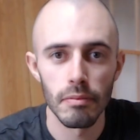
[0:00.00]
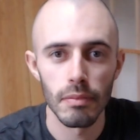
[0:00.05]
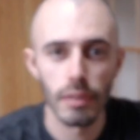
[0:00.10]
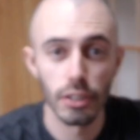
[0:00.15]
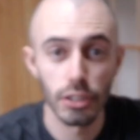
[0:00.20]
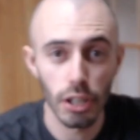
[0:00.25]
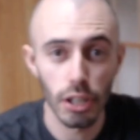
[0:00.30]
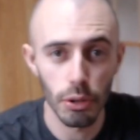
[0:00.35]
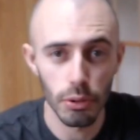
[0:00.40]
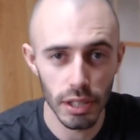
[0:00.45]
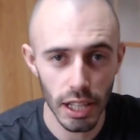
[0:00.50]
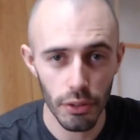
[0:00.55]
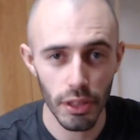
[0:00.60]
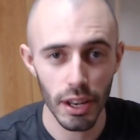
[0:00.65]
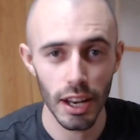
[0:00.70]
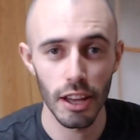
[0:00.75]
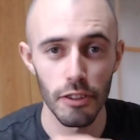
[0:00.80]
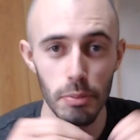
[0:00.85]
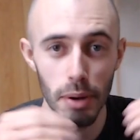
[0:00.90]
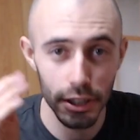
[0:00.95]
So, now that
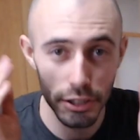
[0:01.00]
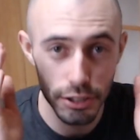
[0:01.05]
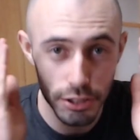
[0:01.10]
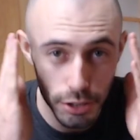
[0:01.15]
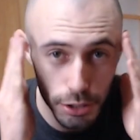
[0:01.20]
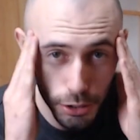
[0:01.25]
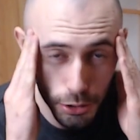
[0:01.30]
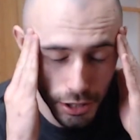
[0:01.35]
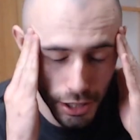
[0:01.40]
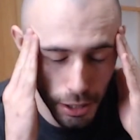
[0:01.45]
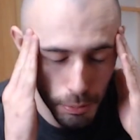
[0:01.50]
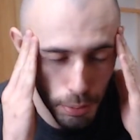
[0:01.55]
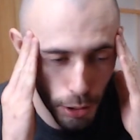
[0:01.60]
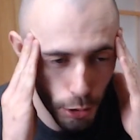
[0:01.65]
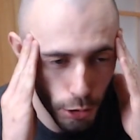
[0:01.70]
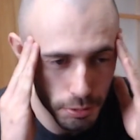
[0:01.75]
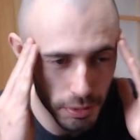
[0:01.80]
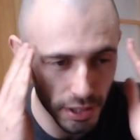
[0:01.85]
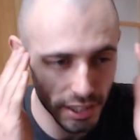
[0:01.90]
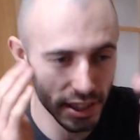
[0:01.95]
I've managed to
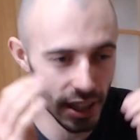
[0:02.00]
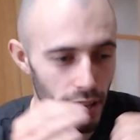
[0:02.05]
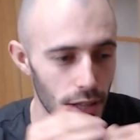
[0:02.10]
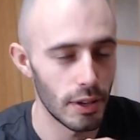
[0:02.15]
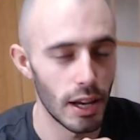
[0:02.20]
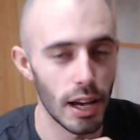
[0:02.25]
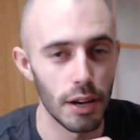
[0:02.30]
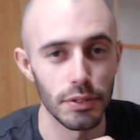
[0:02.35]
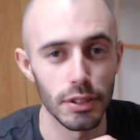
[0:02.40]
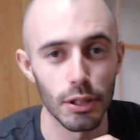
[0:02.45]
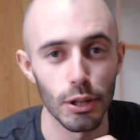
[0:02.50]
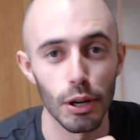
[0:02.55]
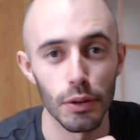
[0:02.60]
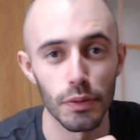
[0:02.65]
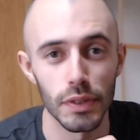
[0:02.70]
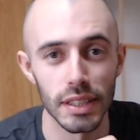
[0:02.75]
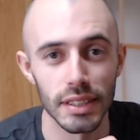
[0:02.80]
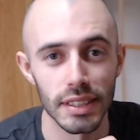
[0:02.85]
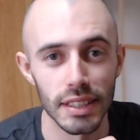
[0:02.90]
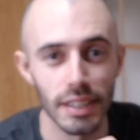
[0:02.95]
compose myself after
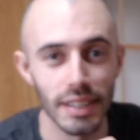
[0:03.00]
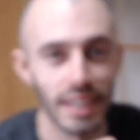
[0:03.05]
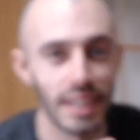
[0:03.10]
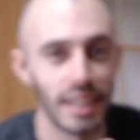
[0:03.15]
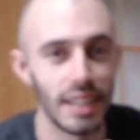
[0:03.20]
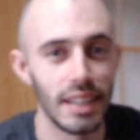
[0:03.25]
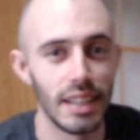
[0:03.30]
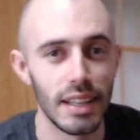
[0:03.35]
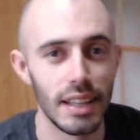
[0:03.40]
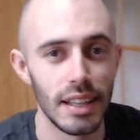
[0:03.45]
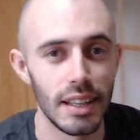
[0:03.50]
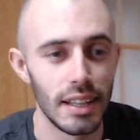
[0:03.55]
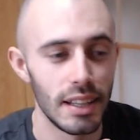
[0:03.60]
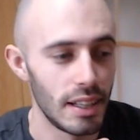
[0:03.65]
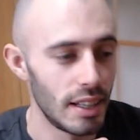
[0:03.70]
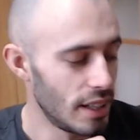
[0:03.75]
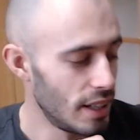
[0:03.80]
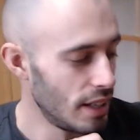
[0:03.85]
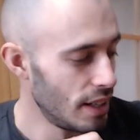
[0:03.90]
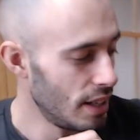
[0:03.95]
coffee tea,
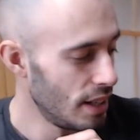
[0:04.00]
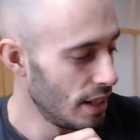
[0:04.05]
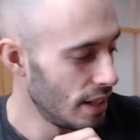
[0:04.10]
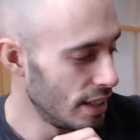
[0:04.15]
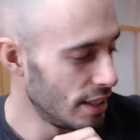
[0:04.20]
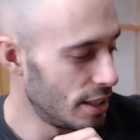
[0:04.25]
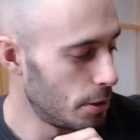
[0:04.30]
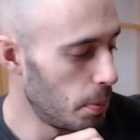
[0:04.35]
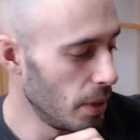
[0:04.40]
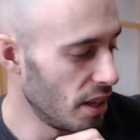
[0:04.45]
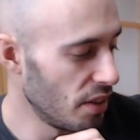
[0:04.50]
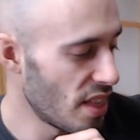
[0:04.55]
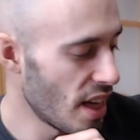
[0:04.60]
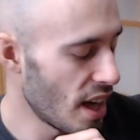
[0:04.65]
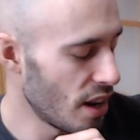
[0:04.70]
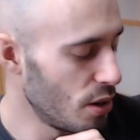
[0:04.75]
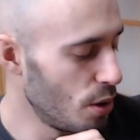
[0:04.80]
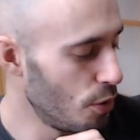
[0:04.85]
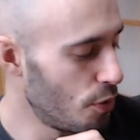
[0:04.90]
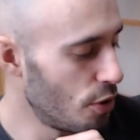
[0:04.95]
let's speak of that
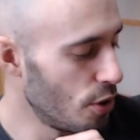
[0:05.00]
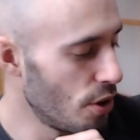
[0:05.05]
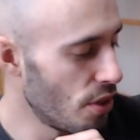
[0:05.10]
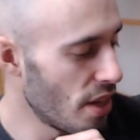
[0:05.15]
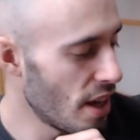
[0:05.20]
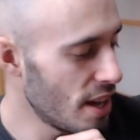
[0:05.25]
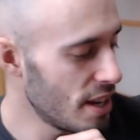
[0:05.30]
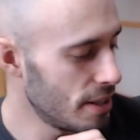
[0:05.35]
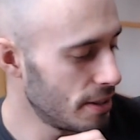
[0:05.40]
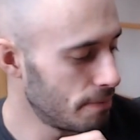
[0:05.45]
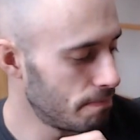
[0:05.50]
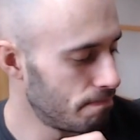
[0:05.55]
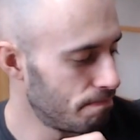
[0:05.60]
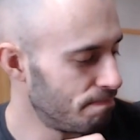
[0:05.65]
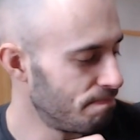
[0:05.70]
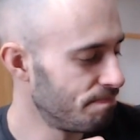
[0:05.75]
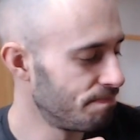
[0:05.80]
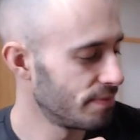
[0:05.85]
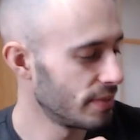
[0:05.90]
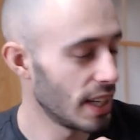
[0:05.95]
no further.
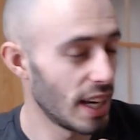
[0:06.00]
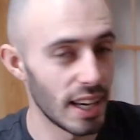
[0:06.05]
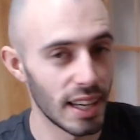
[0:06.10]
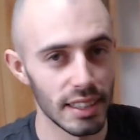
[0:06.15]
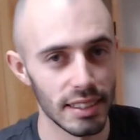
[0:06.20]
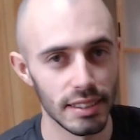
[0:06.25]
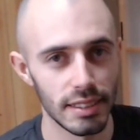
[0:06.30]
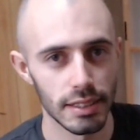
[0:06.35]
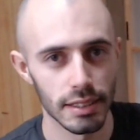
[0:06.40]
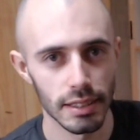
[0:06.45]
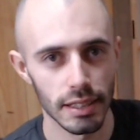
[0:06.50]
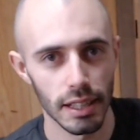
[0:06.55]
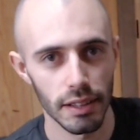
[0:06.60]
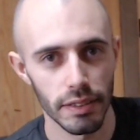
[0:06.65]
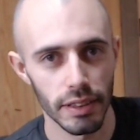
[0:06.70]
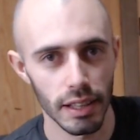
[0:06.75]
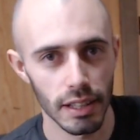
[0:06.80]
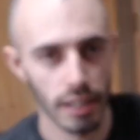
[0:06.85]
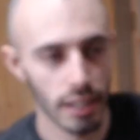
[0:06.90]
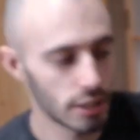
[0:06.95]
And I
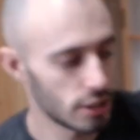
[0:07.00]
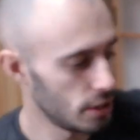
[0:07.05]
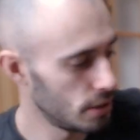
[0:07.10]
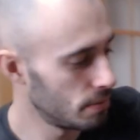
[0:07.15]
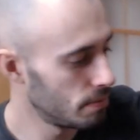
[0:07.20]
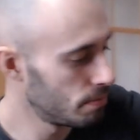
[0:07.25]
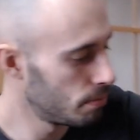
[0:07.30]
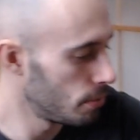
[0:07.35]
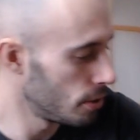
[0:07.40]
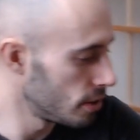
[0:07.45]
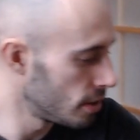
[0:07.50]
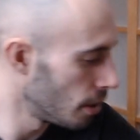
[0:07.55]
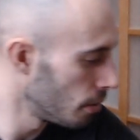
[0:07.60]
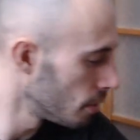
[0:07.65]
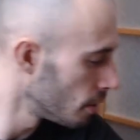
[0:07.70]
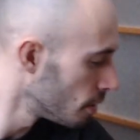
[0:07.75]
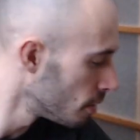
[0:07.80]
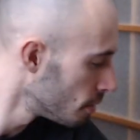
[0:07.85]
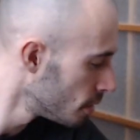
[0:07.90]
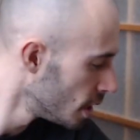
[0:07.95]
think I'll actually put it down
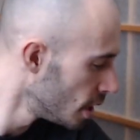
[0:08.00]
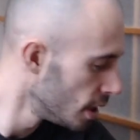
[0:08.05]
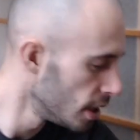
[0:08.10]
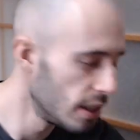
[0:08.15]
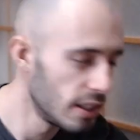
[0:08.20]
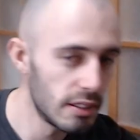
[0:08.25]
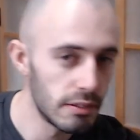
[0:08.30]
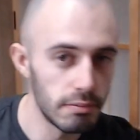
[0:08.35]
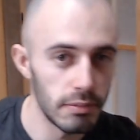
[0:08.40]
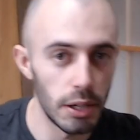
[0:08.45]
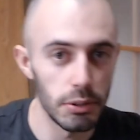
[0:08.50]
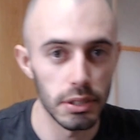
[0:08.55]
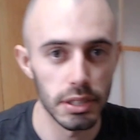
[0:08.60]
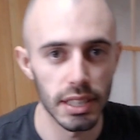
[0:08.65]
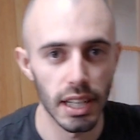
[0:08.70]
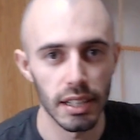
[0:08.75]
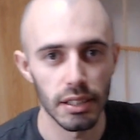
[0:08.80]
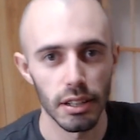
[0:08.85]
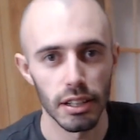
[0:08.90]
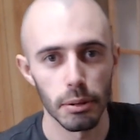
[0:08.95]
here. Out of
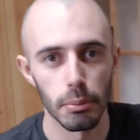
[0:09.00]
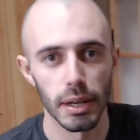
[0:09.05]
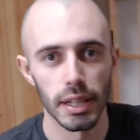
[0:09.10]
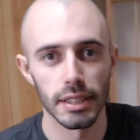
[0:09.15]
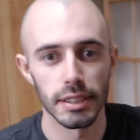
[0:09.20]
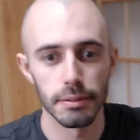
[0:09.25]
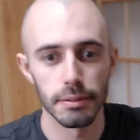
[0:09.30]
sight, out of mind.